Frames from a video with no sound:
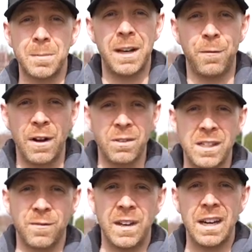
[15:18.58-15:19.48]
but you found
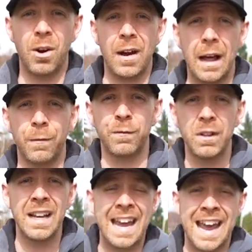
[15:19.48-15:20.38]
this video
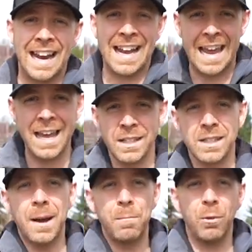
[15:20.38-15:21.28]
helpful, hit
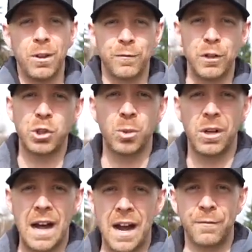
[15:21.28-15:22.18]
us up with a
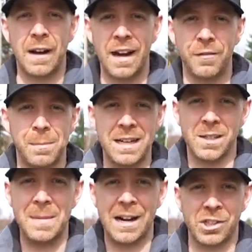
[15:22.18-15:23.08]
virtual high five by
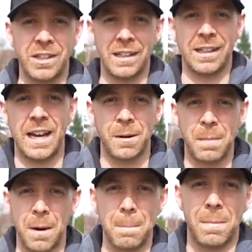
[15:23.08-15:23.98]
smashing the like
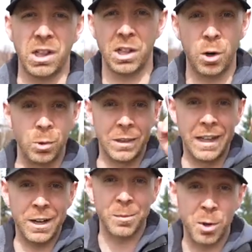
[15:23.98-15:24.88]
button below.
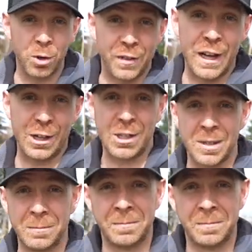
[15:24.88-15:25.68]
Later, motivators.